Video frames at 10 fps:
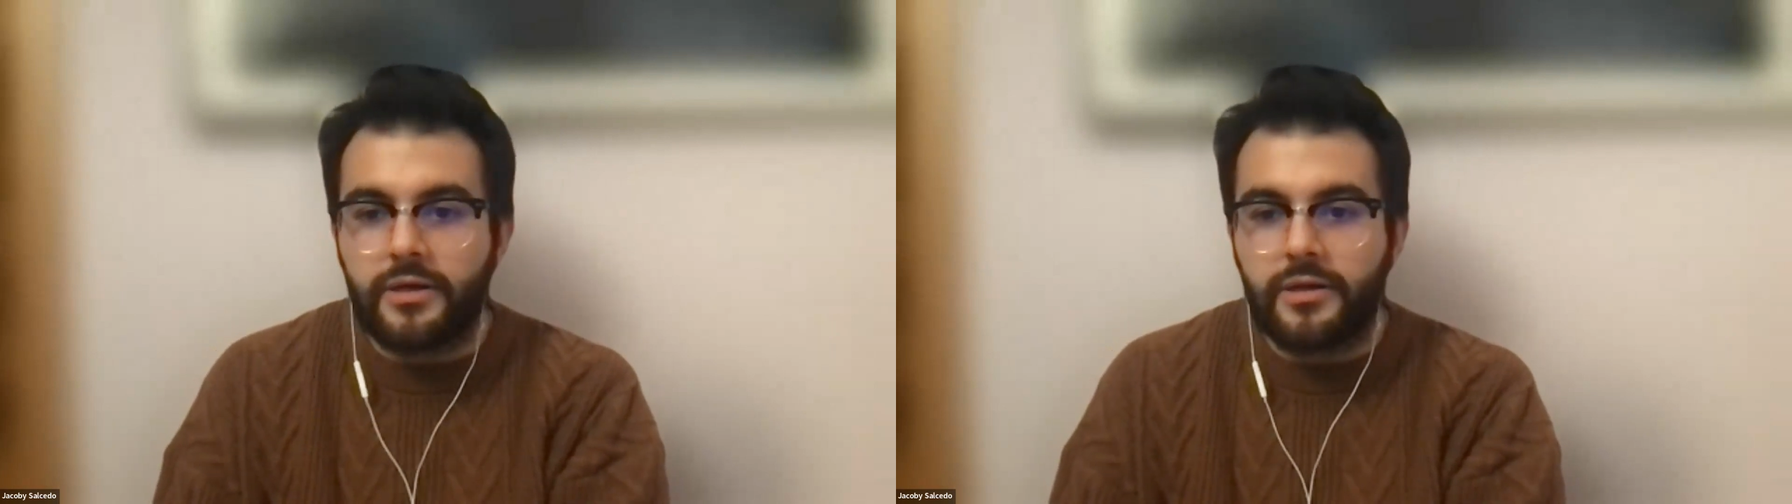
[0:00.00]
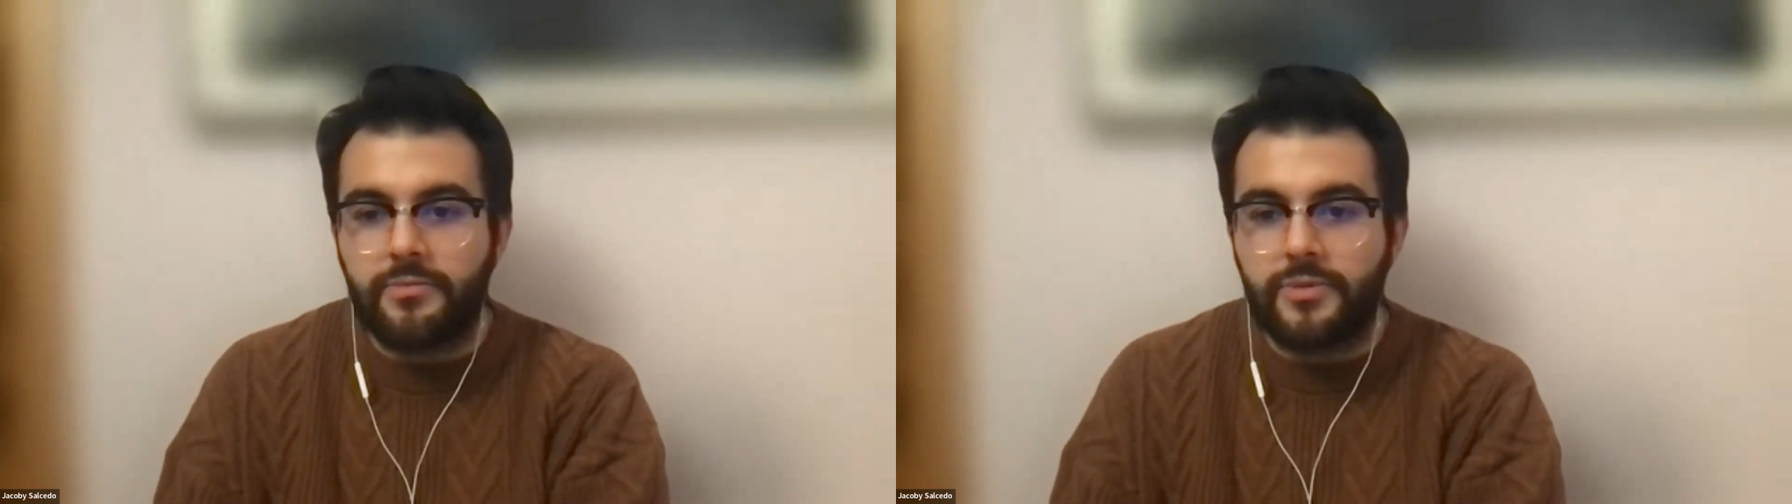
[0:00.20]

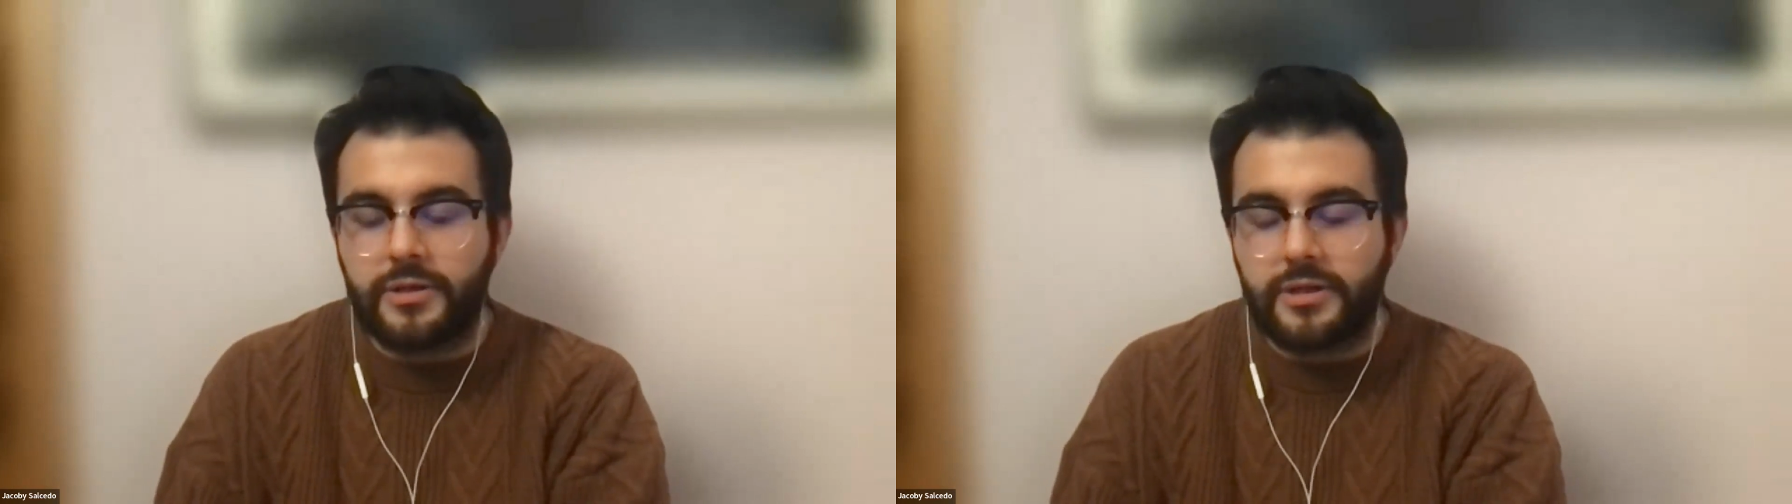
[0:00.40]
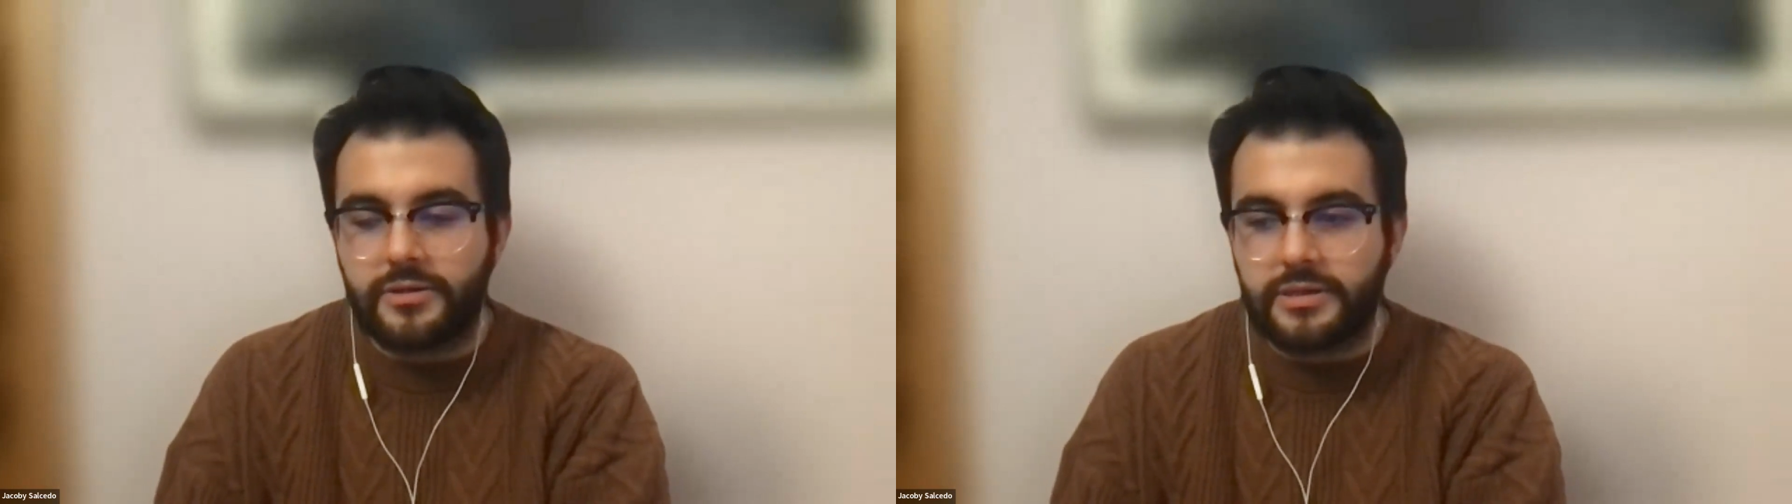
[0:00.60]
on the
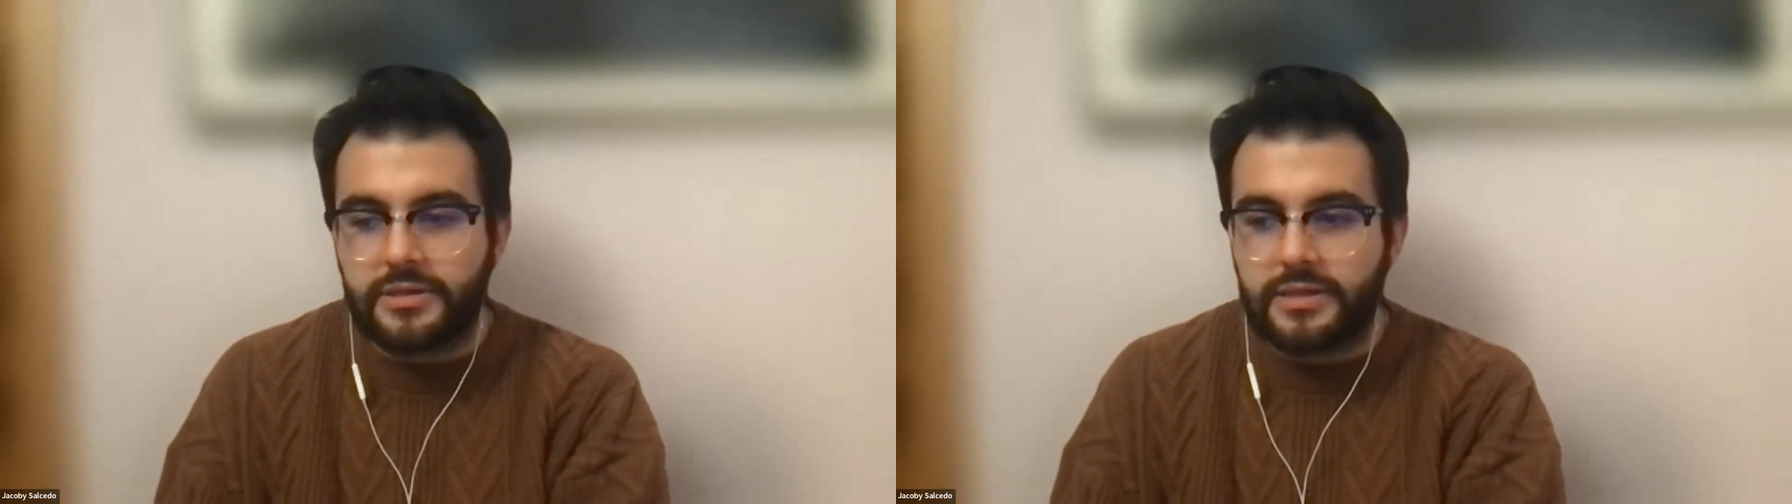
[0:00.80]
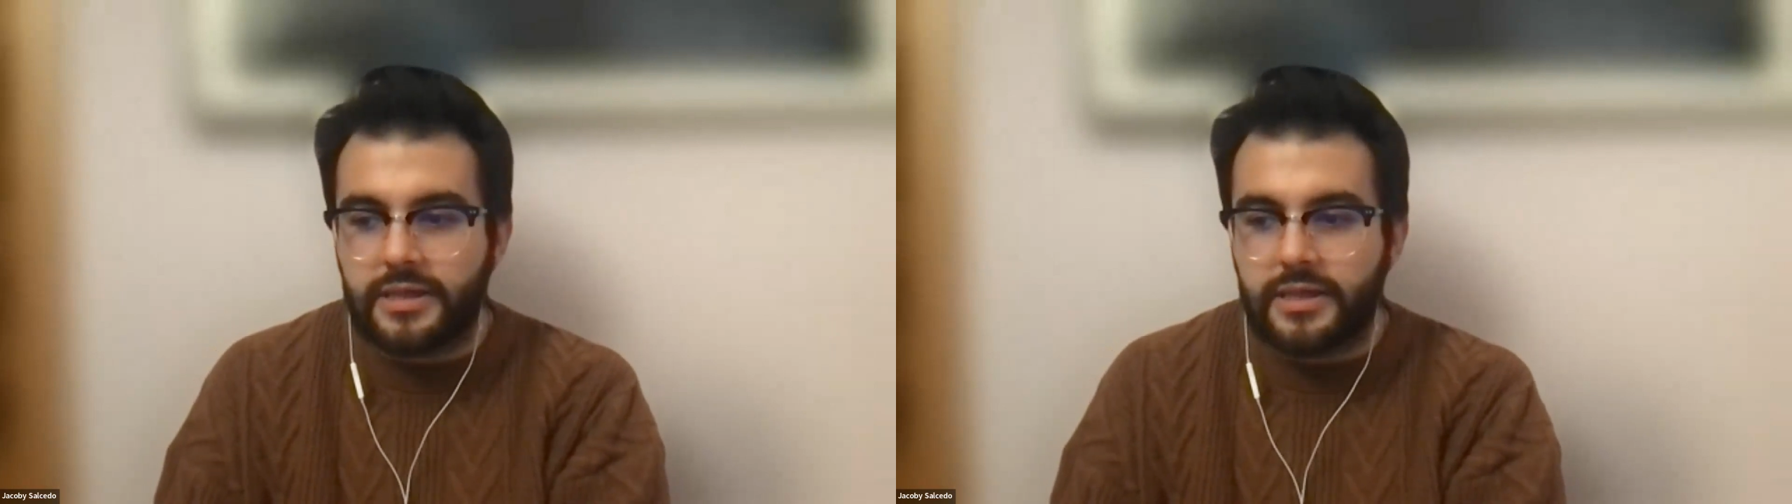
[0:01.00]
book, there's a
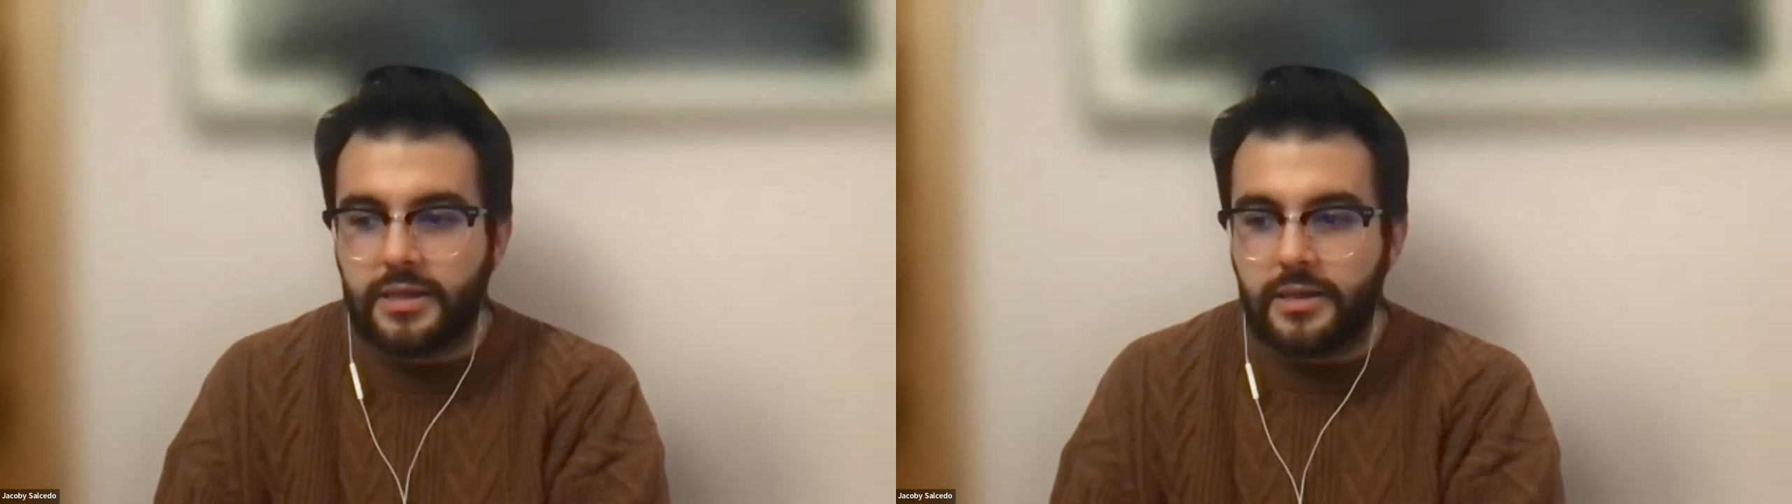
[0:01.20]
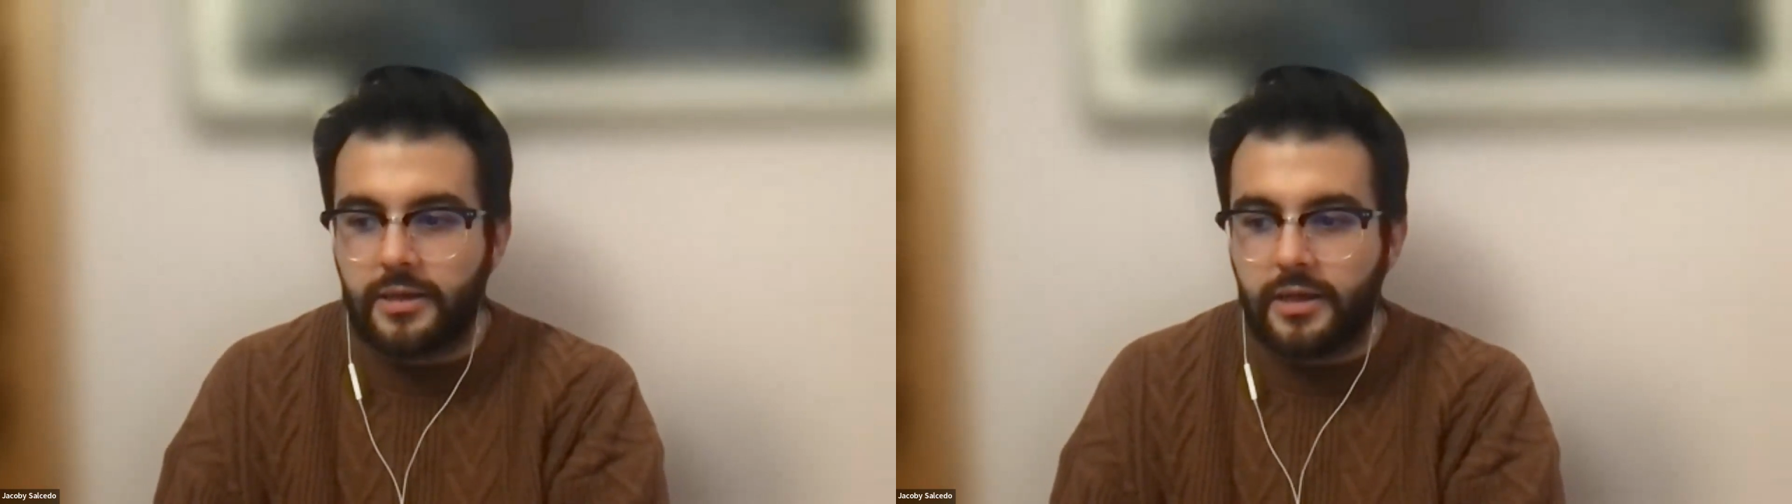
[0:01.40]
scene,